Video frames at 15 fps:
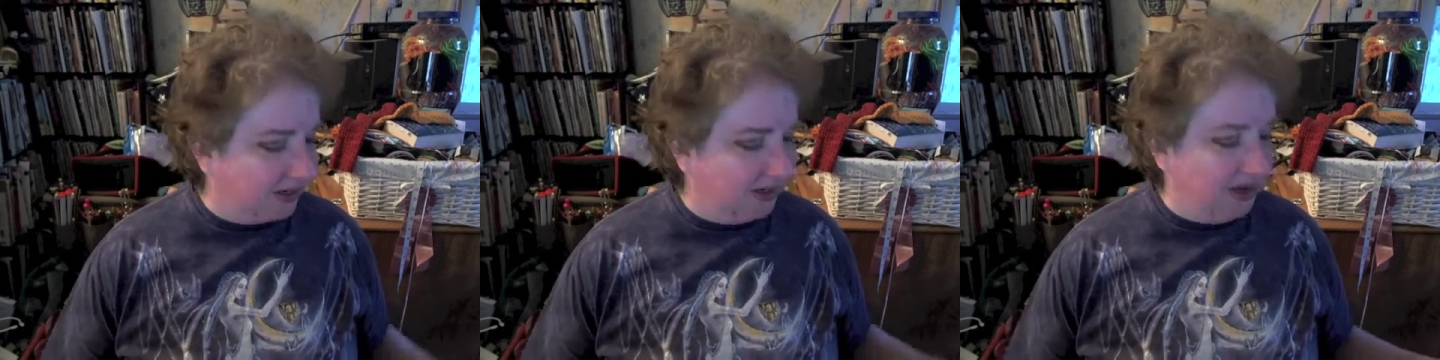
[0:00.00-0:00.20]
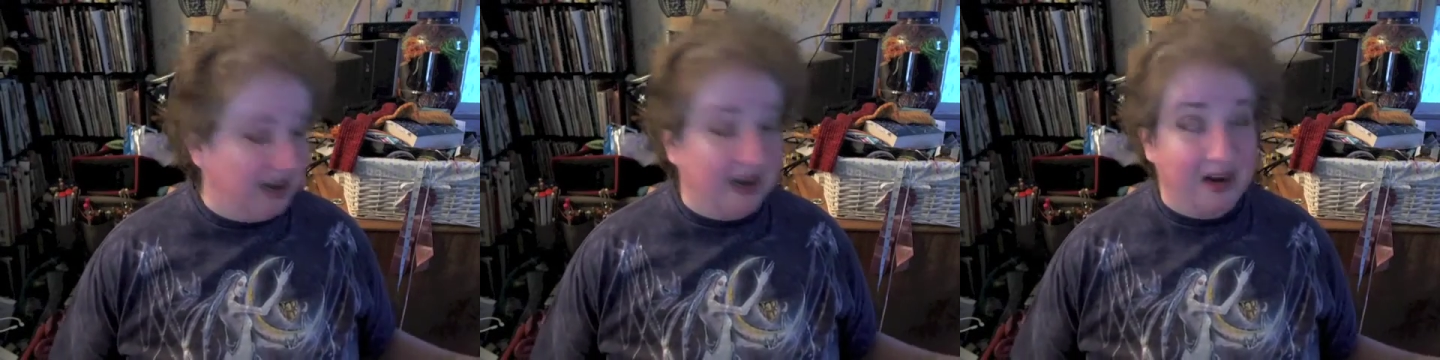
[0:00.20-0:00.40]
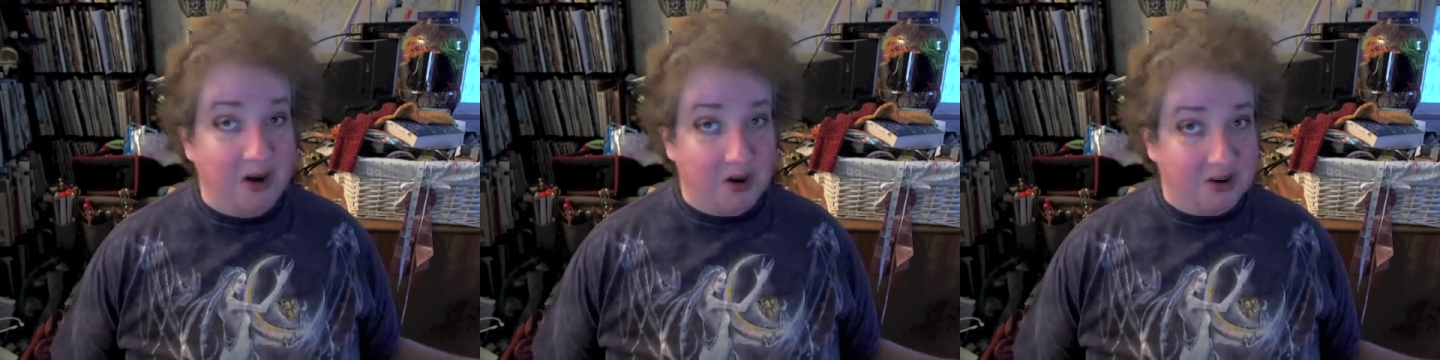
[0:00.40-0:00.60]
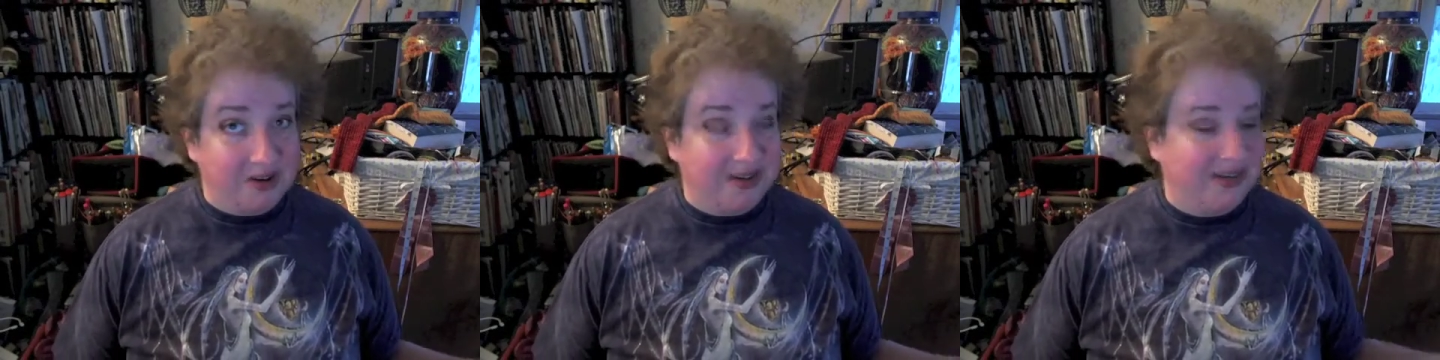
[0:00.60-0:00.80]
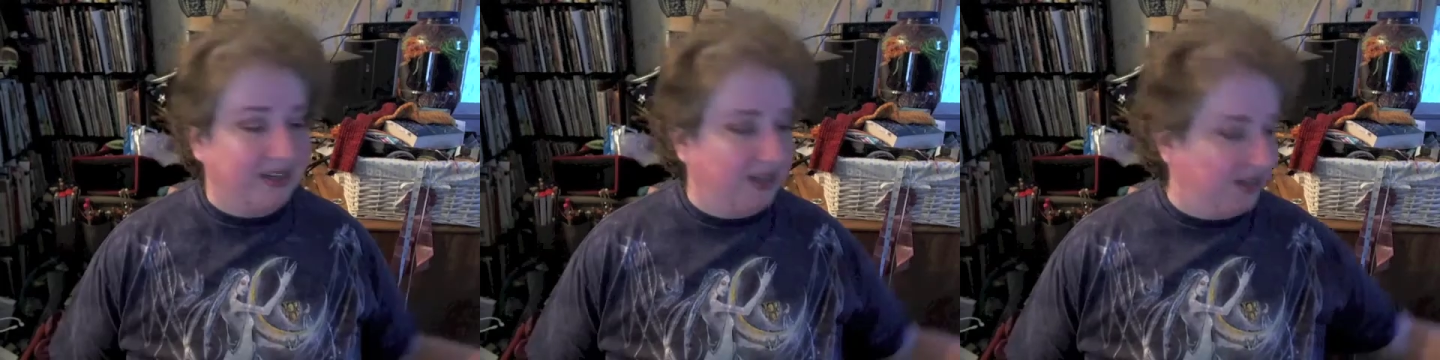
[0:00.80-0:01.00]
and
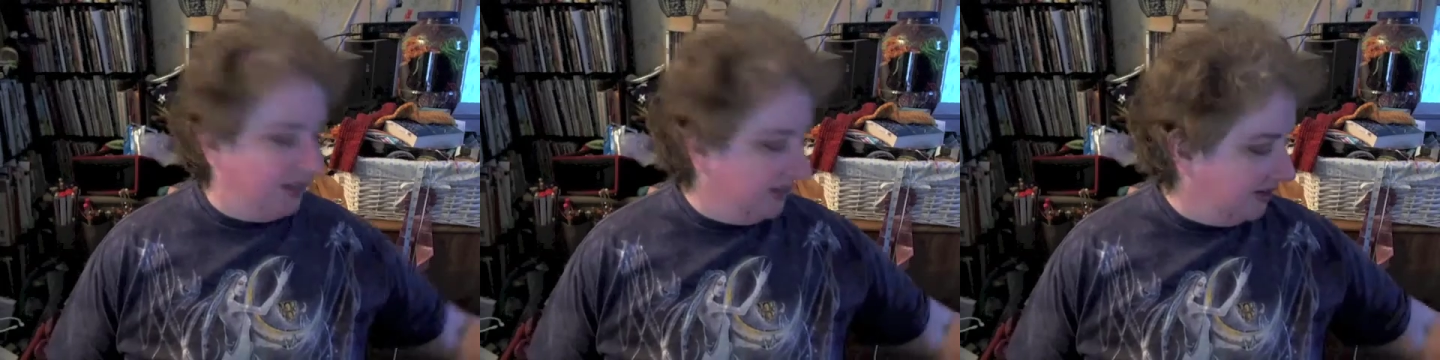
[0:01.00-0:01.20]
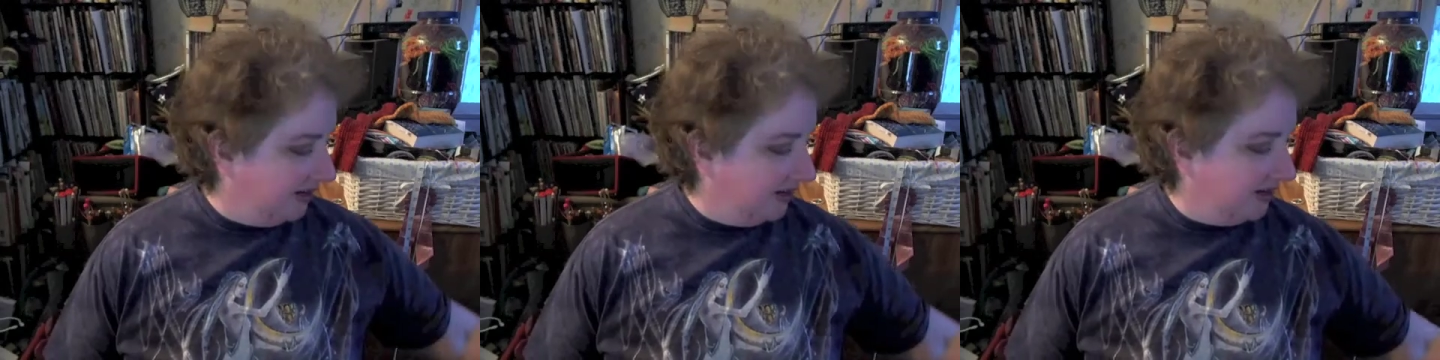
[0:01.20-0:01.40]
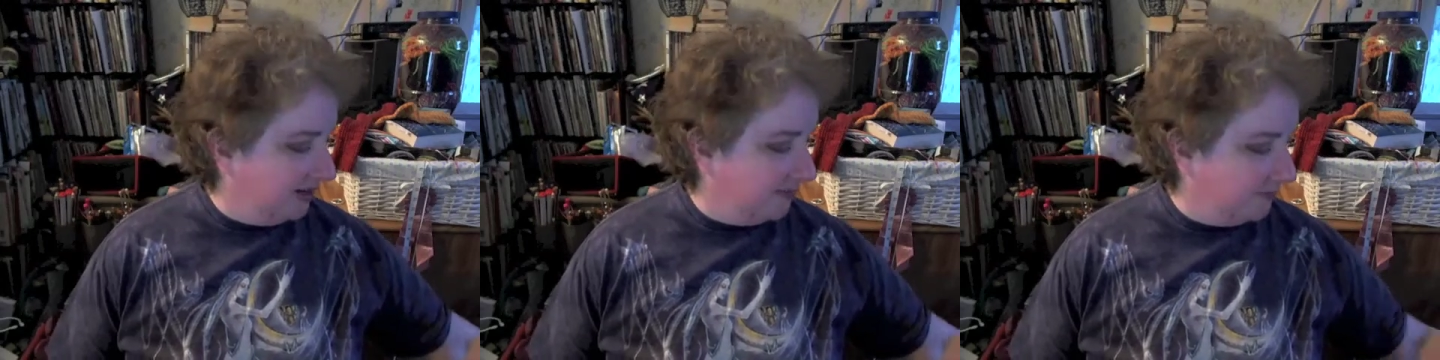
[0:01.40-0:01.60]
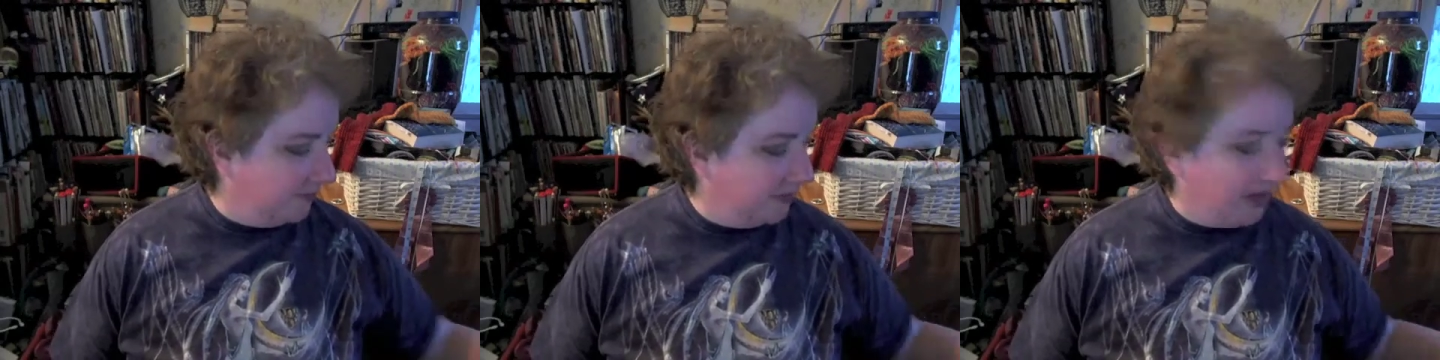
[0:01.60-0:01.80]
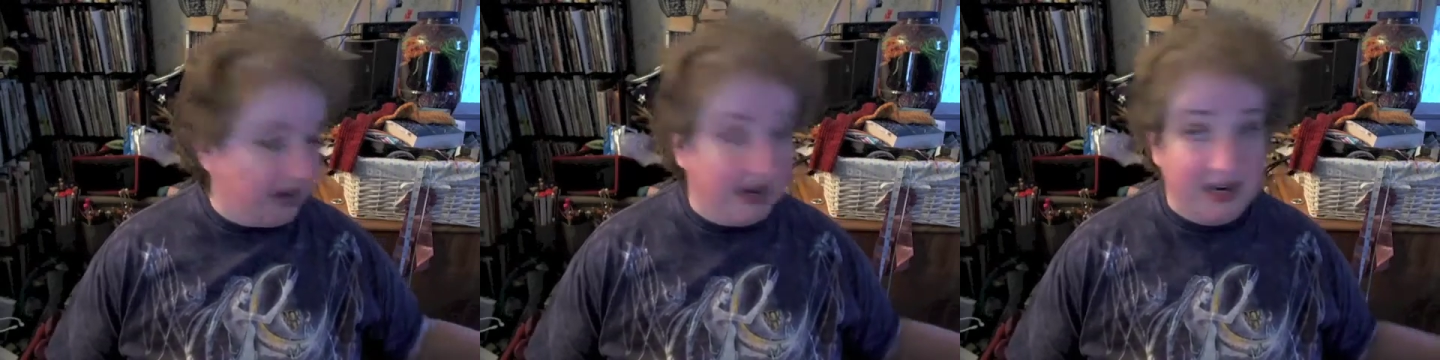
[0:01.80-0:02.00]
girls
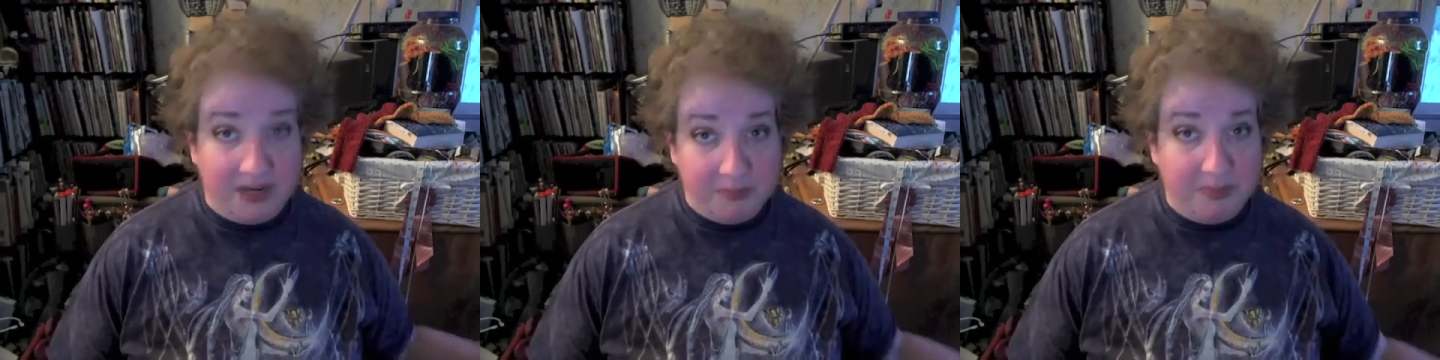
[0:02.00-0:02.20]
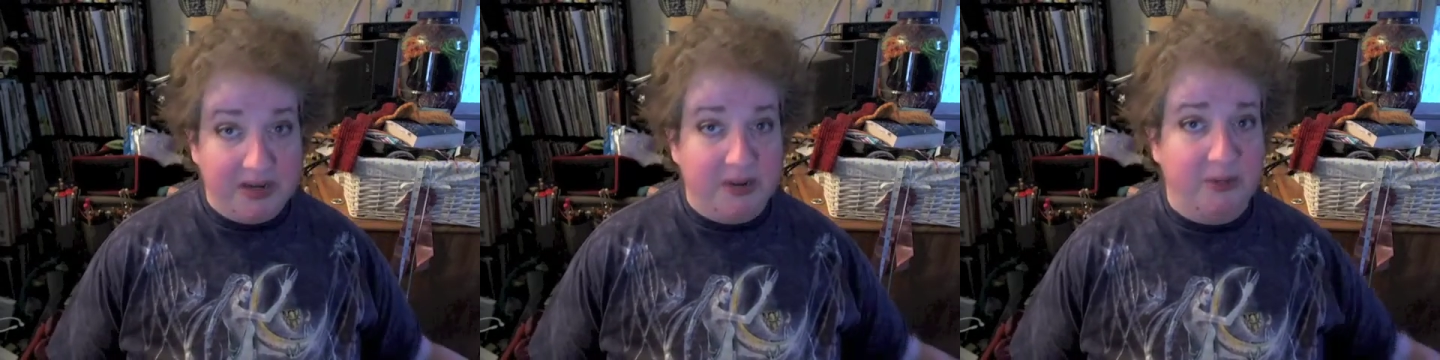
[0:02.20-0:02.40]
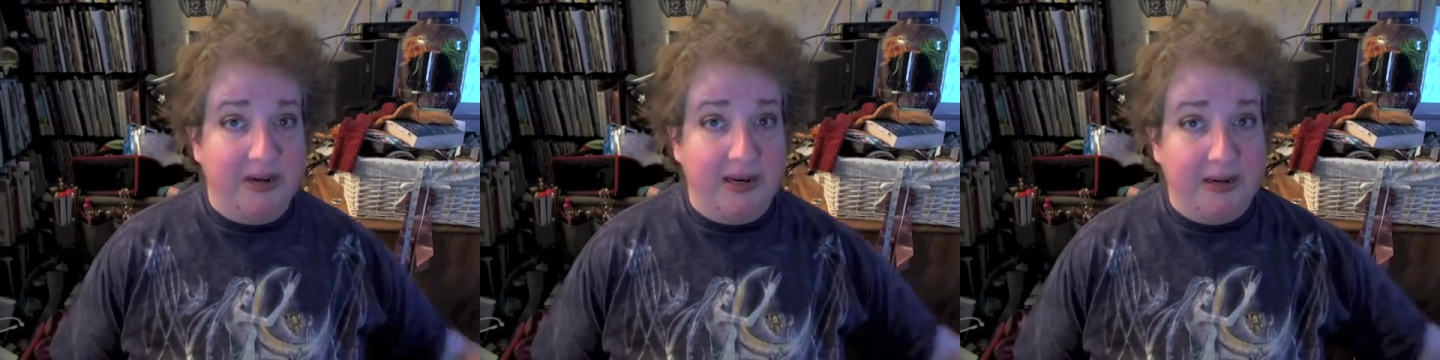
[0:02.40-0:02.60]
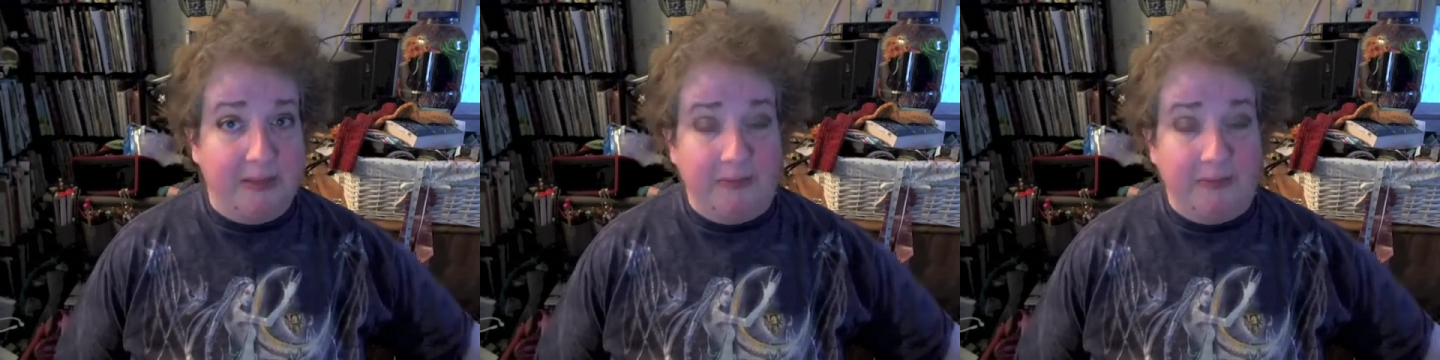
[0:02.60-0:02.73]
and in between.